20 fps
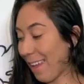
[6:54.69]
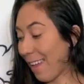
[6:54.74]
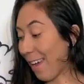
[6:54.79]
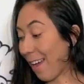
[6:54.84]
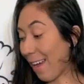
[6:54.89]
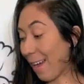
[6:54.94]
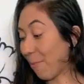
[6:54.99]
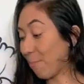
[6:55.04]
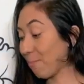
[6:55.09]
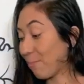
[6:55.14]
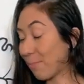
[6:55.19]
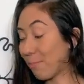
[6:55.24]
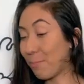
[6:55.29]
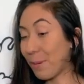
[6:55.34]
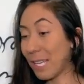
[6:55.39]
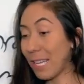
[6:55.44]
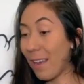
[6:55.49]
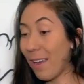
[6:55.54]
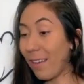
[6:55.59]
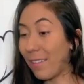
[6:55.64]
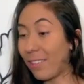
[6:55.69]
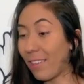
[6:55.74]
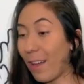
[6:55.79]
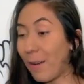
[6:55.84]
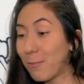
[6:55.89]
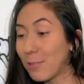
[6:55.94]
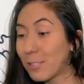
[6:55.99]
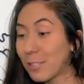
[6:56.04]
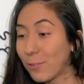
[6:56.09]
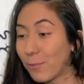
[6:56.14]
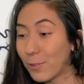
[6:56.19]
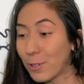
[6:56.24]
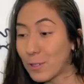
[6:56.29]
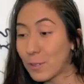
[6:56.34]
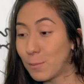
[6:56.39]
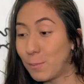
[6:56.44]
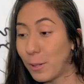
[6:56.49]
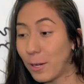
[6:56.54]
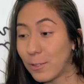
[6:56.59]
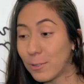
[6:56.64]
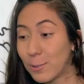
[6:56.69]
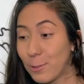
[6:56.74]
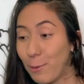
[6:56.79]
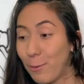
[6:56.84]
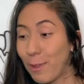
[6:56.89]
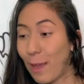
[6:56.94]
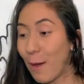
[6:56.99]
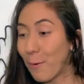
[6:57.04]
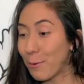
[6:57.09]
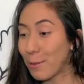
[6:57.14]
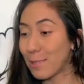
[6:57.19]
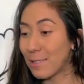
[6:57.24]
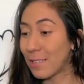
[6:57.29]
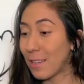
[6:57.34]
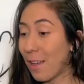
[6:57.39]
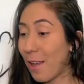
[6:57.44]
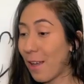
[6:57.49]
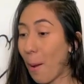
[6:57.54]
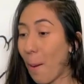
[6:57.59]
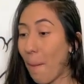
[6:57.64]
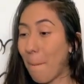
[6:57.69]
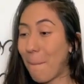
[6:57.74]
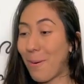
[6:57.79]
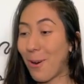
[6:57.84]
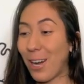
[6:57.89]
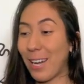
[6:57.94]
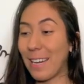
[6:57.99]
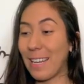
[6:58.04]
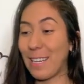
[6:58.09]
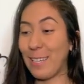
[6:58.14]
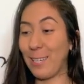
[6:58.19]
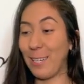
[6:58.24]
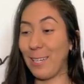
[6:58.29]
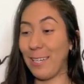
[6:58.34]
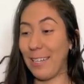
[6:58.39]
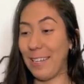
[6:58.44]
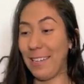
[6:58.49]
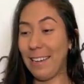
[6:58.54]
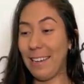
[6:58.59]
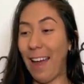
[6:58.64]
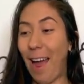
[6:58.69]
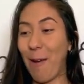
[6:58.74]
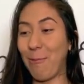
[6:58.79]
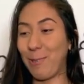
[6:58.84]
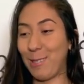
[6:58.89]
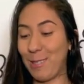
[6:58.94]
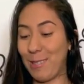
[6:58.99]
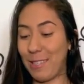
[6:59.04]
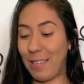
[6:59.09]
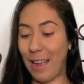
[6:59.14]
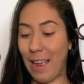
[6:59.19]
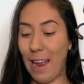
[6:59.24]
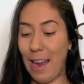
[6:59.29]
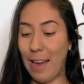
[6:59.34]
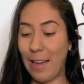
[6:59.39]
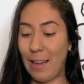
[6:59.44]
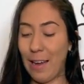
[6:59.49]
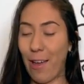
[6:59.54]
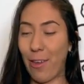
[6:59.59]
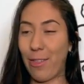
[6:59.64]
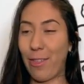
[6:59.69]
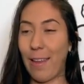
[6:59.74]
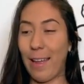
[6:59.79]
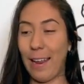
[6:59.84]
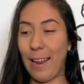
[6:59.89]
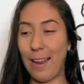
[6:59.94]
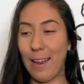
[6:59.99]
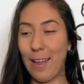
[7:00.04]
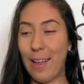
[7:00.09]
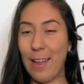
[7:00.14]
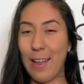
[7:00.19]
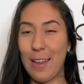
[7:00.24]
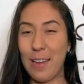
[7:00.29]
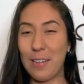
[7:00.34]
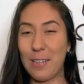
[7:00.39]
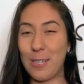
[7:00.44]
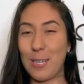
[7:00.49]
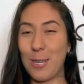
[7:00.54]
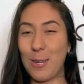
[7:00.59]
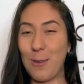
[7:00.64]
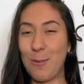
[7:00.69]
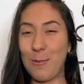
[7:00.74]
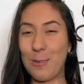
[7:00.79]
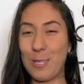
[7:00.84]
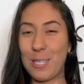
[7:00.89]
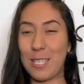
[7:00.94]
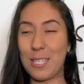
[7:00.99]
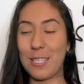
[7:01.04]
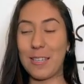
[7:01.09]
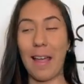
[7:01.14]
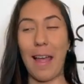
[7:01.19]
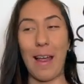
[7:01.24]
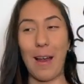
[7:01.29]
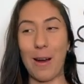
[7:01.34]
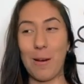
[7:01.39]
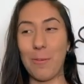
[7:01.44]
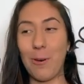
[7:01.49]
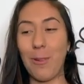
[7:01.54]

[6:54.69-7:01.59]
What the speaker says: But yeah, that was the first bundle. That was pretty good, I would say. Nothing too terrible,